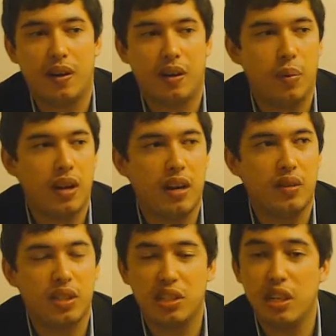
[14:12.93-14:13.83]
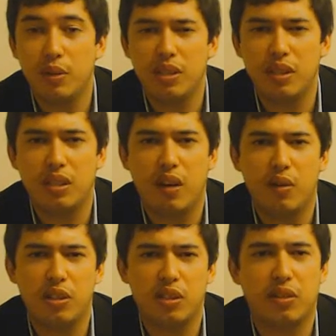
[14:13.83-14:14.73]
And I believe the GP2
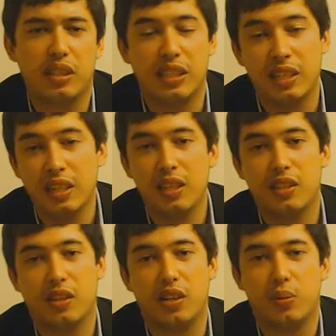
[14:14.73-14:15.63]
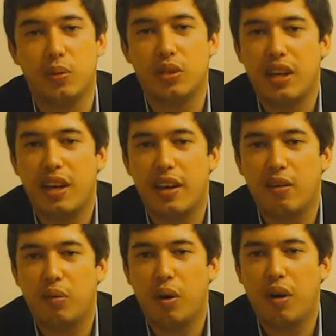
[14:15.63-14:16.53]
coverage is on the Sky Sports
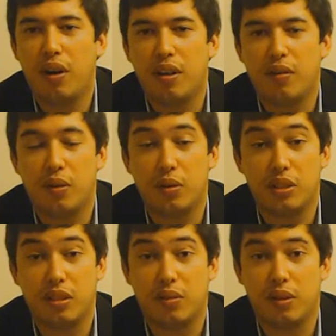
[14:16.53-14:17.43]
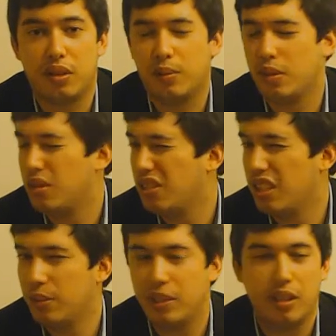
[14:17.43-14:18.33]
F1, and of course you can find out
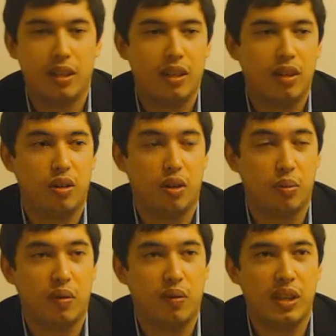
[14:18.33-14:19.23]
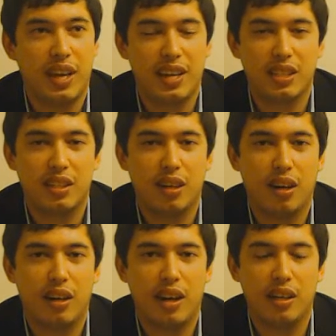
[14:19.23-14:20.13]
streams, along with
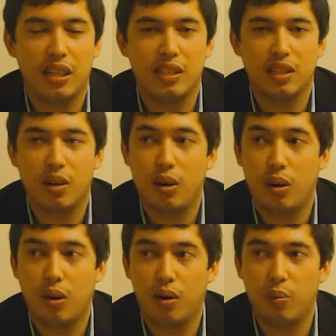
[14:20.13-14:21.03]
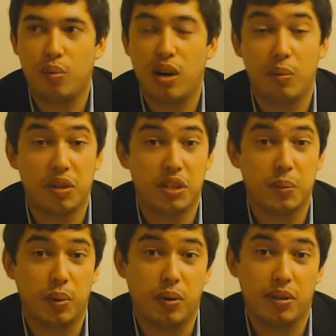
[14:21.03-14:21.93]
NASCAR. That is on Premier
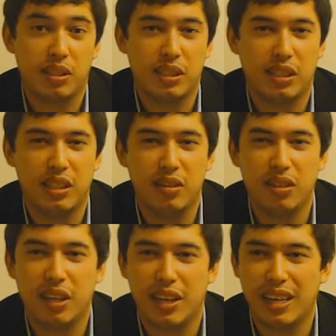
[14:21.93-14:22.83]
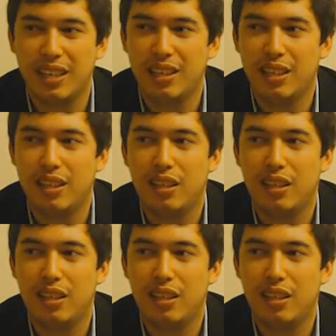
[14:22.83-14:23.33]
Sports in the UK.